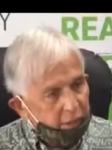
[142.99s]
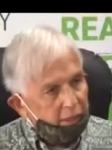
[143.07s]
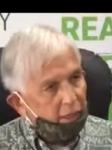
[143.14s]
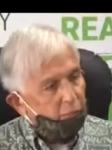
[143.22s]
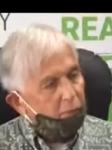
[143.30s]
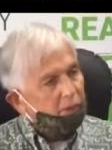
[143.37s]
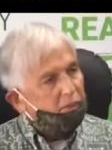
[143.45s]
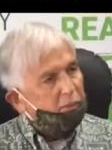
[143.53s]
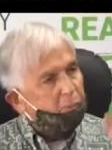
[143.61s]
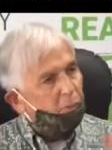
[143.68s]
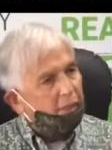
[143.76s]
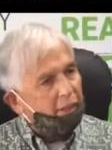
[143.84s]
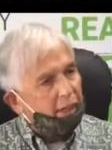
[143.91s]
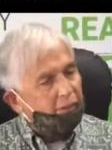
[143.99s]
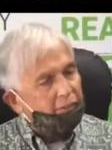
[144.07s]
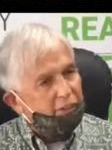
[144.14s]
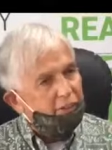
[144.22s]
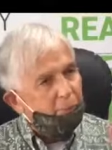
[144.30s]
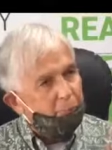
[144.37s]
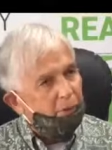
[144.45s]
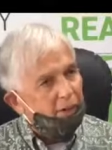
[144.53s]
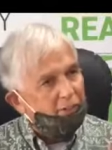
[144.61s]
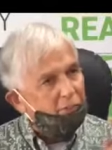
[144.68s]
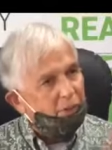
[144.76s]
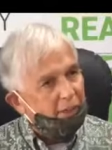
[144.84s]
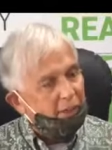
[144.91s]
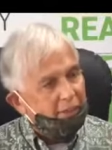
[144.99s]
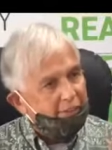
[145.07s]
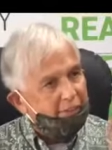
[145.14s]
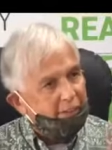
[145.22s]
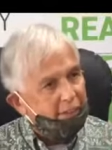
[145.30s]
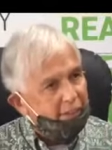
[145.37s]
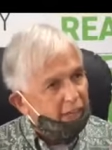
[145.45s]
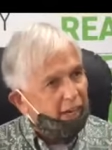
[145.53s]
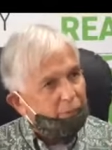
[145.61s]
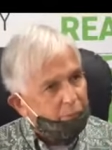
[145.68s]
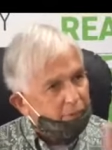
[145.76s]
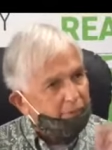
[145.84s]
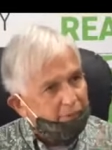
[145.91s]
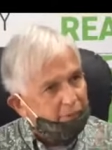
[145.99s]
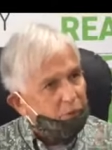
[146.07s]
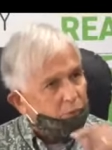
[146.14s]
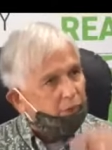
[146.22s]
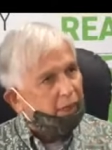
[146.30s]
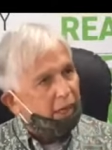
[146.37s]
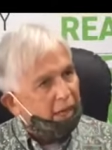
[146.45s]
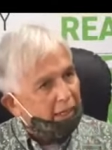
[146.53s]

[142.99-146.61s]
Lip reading: And I want to point out that the press release did not refute